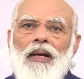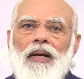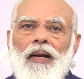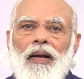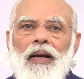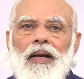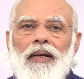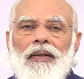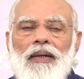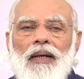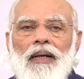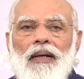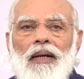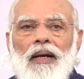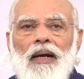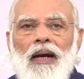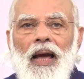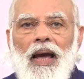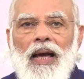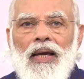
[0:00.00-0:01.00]
greater
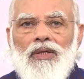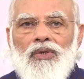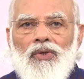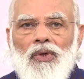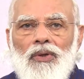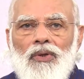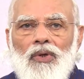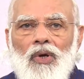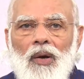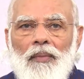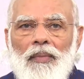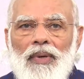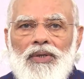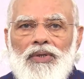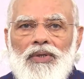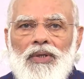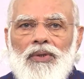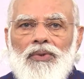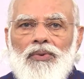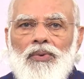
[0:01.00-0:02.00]
reliance on
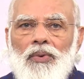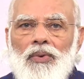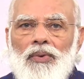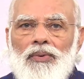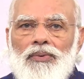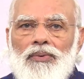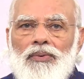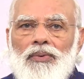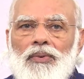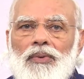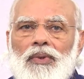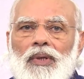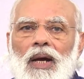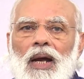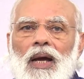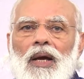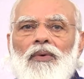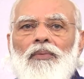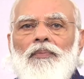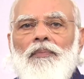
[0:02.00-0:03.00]
domestic sources to
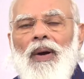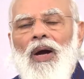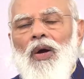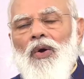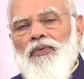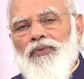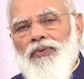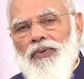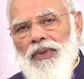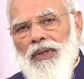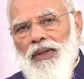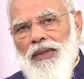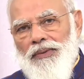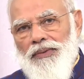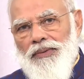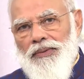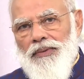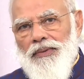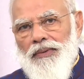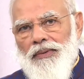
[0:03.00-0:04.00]
drive
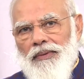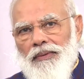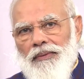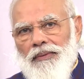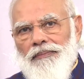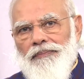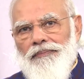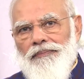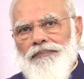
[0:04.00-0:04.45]
biofuels,